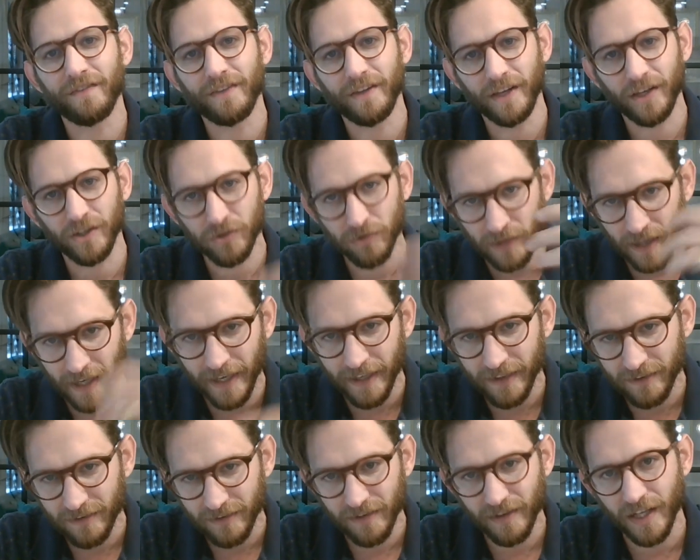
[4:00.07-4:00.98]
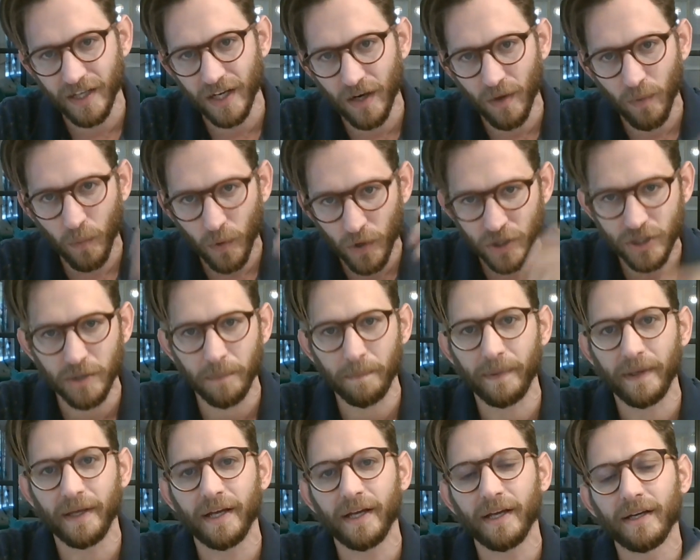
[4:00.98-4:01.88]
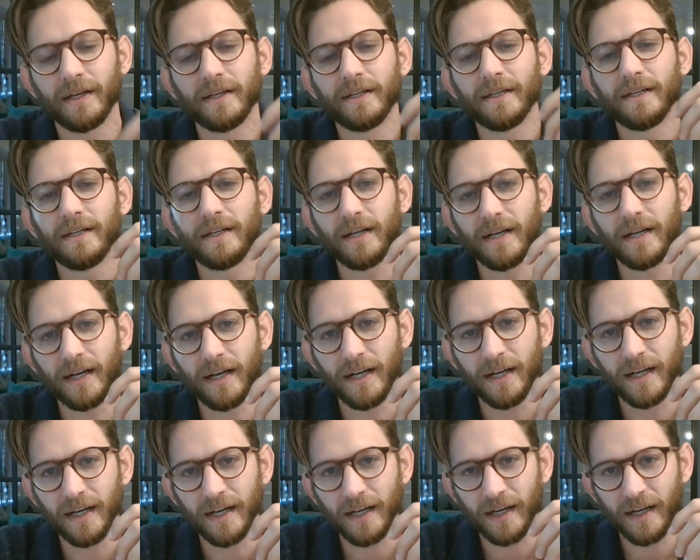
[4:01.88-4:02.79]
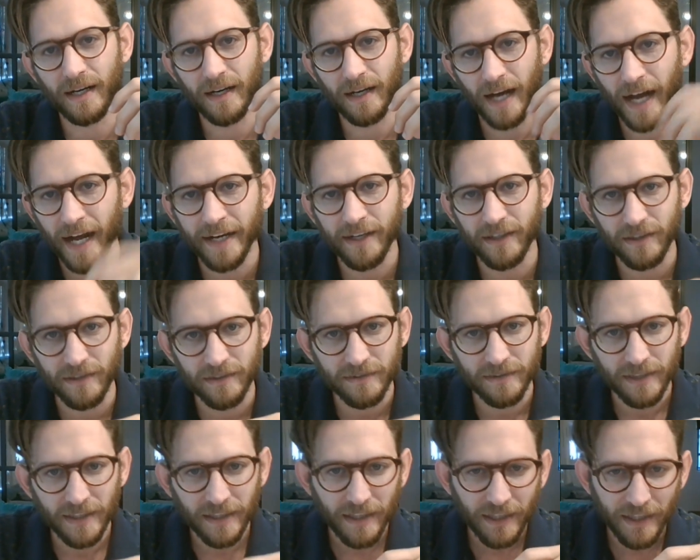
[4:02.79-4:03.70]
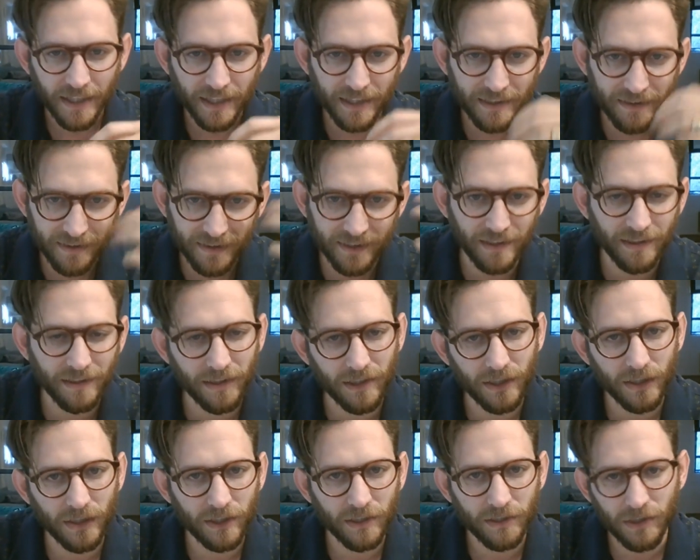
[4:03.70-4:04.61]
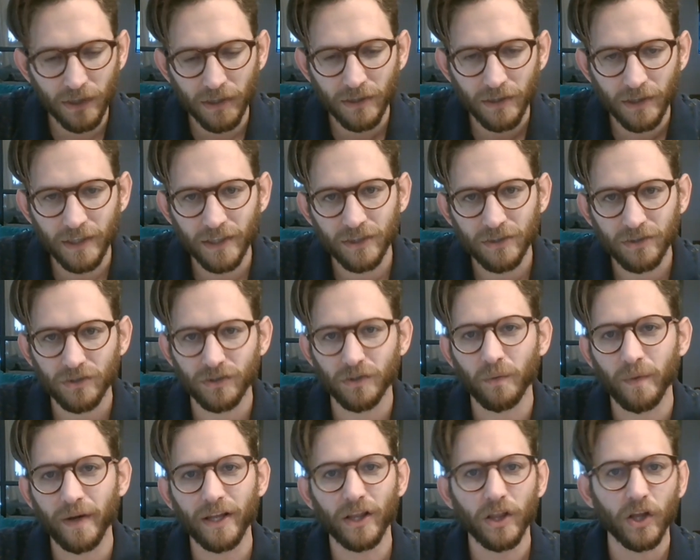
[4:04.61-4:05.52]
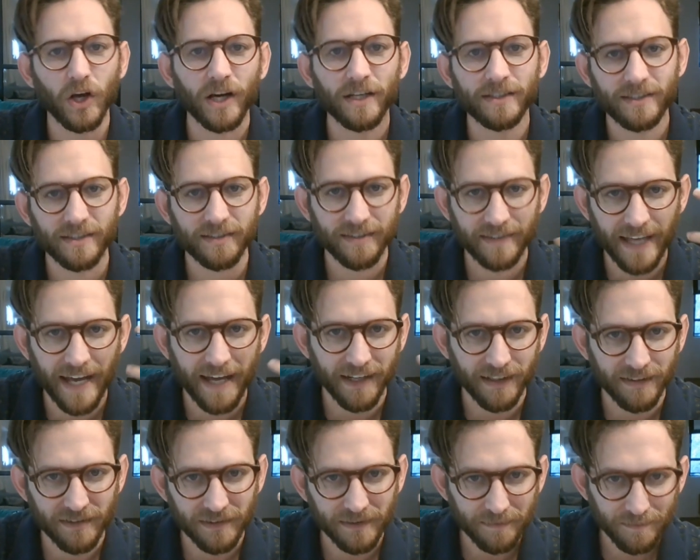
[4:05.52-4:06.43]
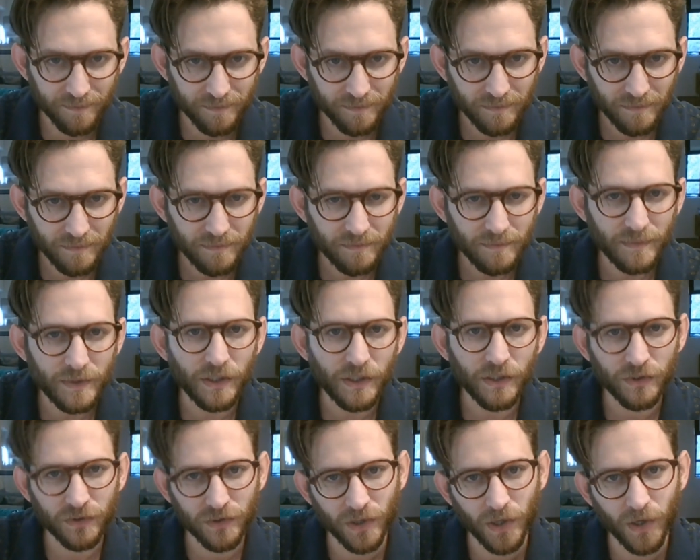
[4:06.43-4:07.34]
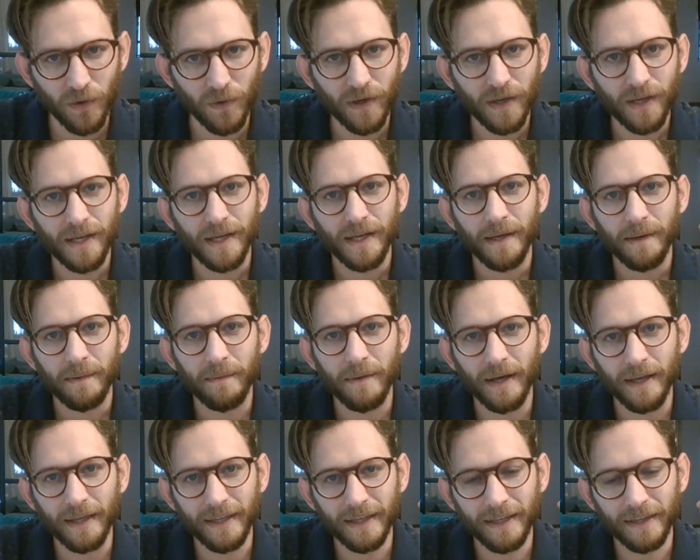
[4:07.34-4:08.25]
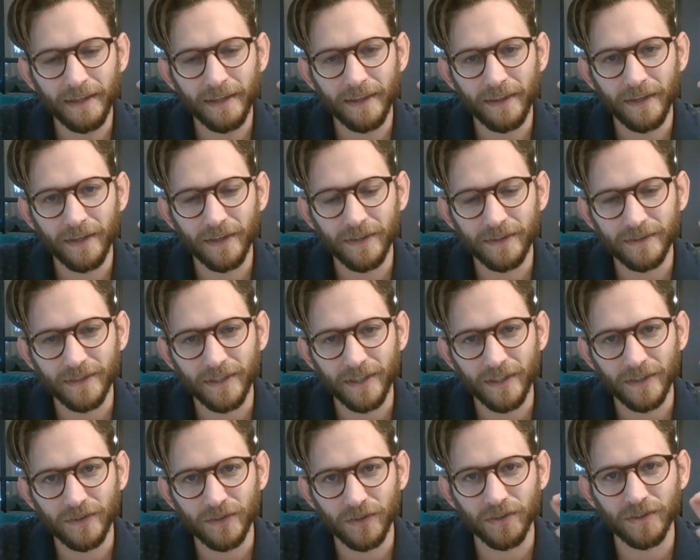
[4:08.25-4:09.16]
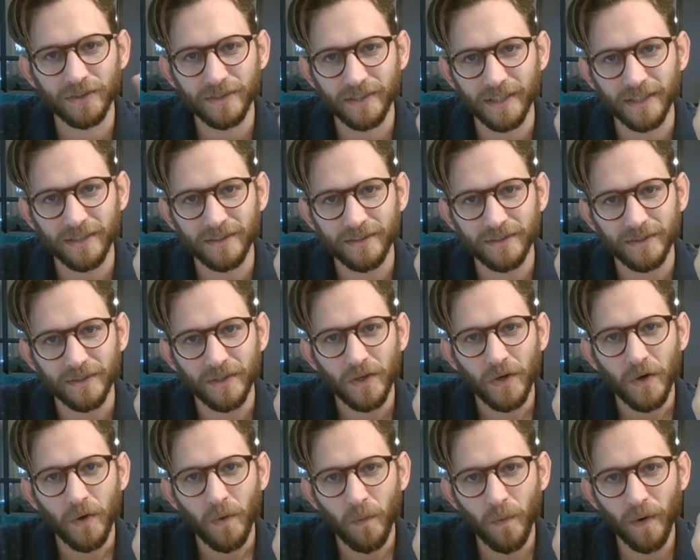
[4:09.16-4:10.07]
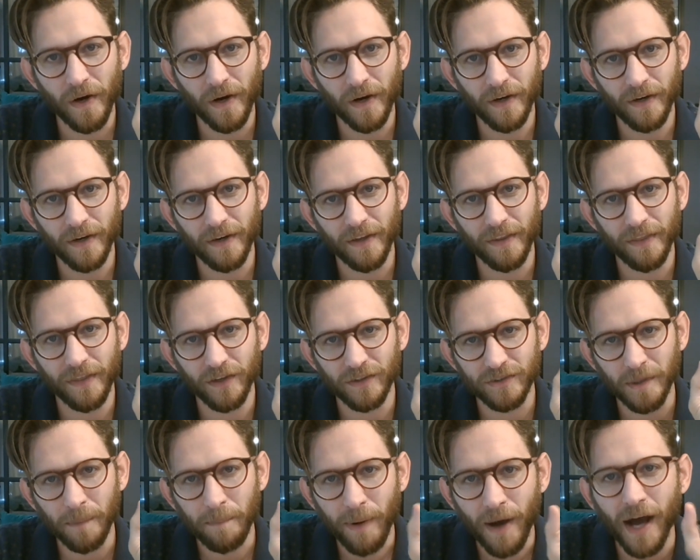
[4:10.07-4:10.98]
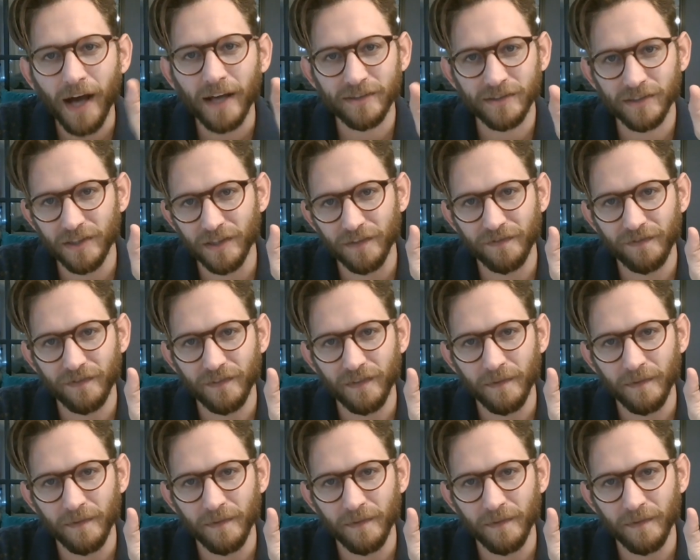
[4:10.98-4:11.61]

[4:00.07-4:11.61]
the Israelites that are worshiping uh, uh, idols, it's still, in a certain way, lost its status. So, there's a certain sense where there's a positive